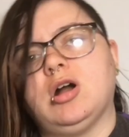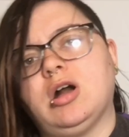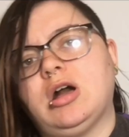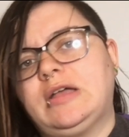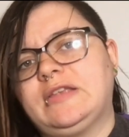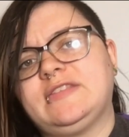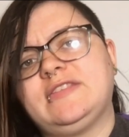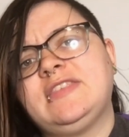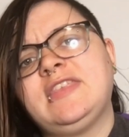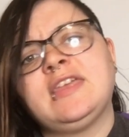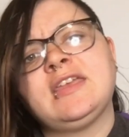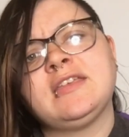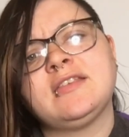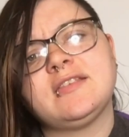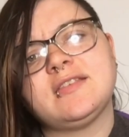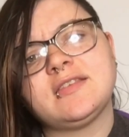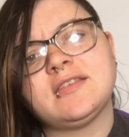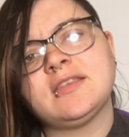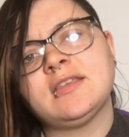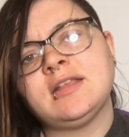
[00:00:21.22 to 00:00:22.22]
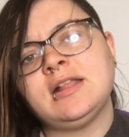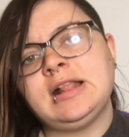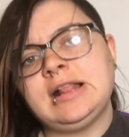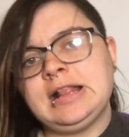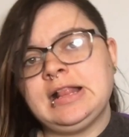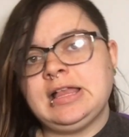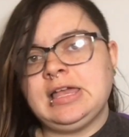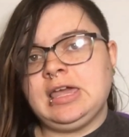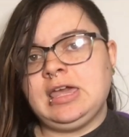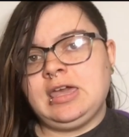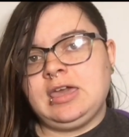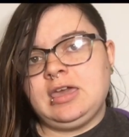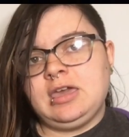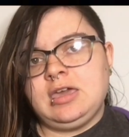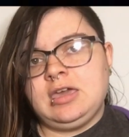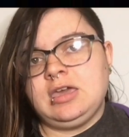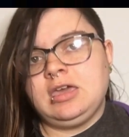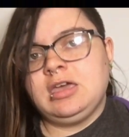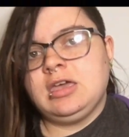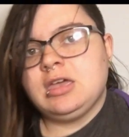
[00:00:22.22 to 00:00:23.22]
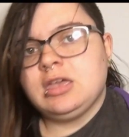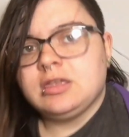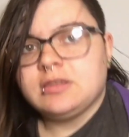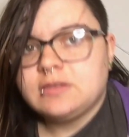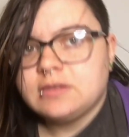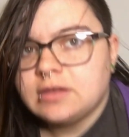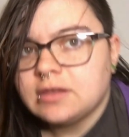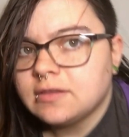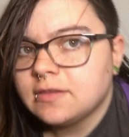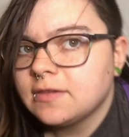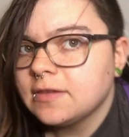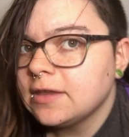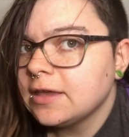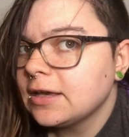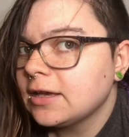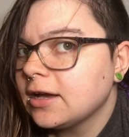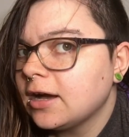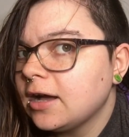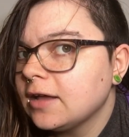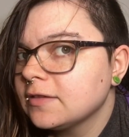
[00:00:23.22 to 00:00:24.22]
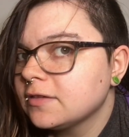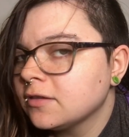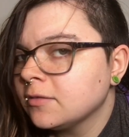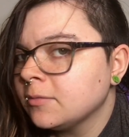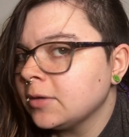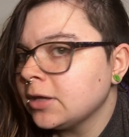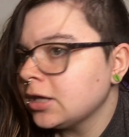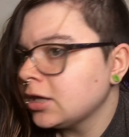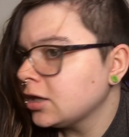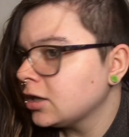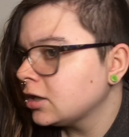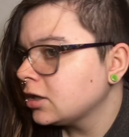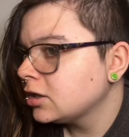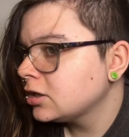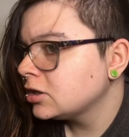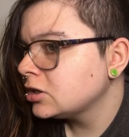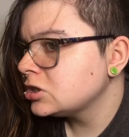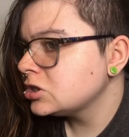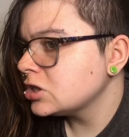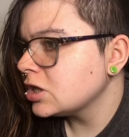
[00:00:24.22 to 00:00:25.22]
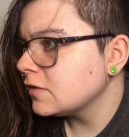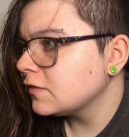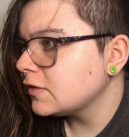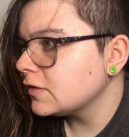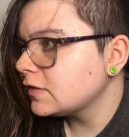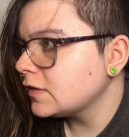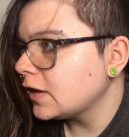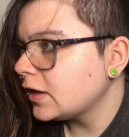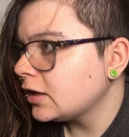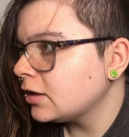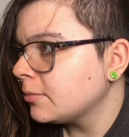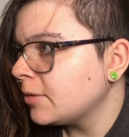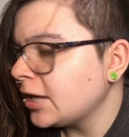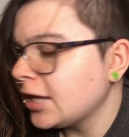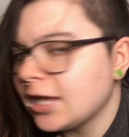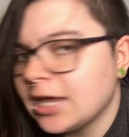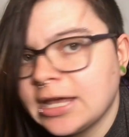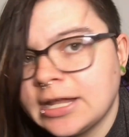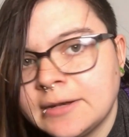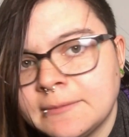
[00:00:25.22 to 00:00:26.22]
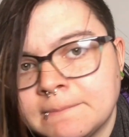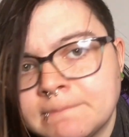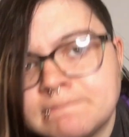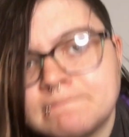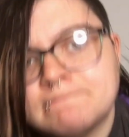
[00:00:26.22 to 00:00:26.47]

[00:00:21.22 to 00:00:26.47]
us things. As you can see, it got to me. She had the side of my head